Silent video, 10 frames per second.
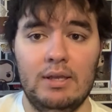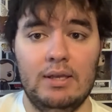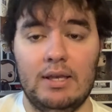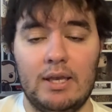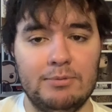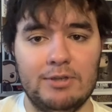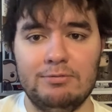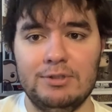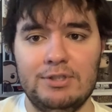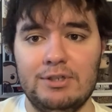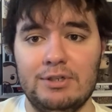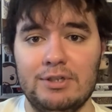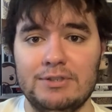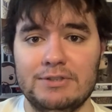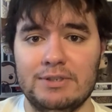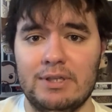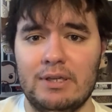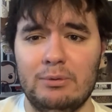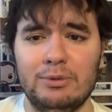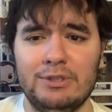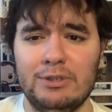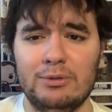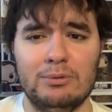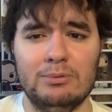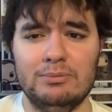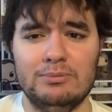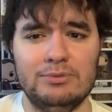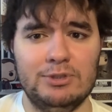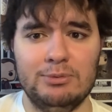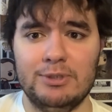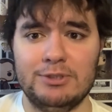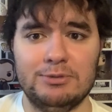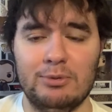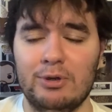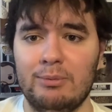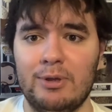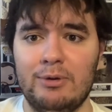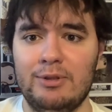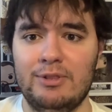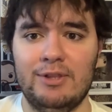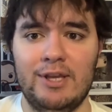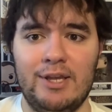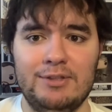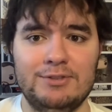definitely curious, and I don't really know too much more about it than that.